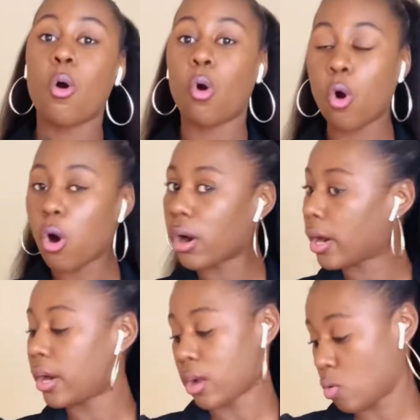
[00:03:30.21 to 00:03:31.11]

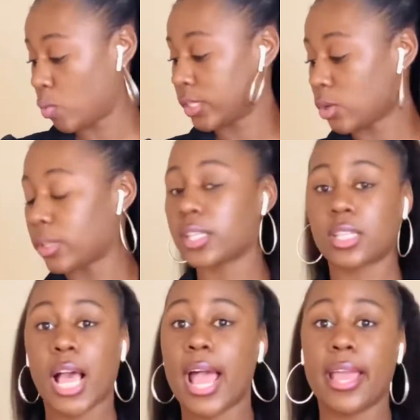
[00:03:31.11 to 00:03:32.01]
or what's on the
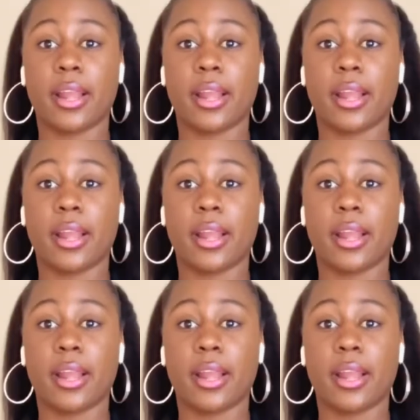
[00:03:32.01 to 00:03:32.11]
slide.